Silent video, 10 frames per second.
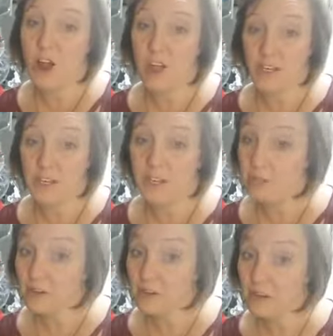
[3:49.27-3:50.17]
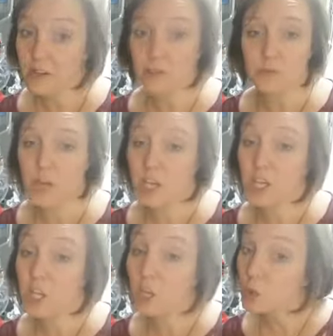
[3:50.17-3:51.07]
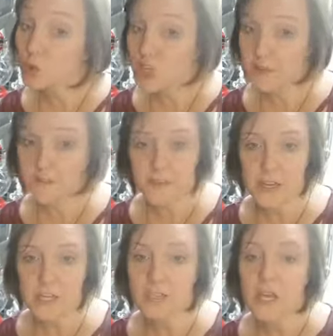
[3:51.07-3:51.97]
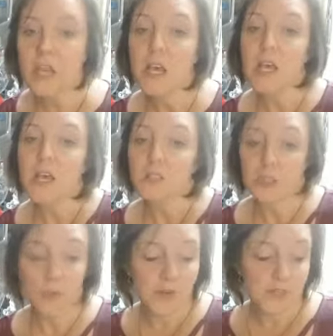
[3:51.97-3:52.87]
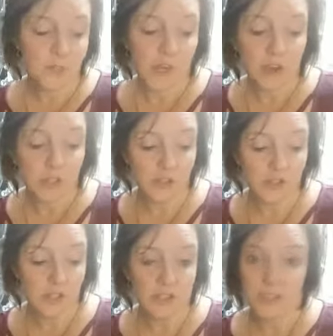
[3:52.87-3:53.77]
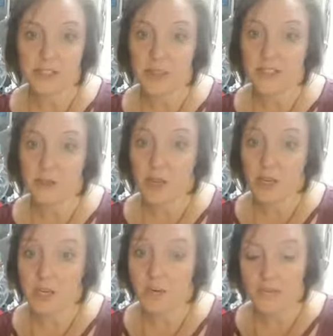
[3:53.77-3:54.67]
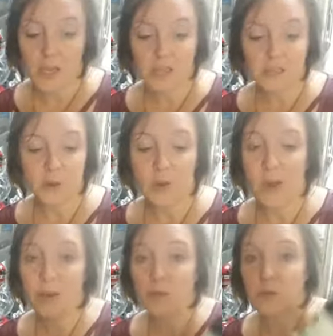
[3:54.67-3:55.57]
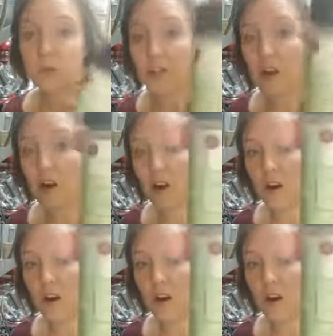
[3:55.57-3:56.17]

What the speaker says: onion around here because we're not huge onion fans. So the recipe calls for you to saute some onion. So I am using our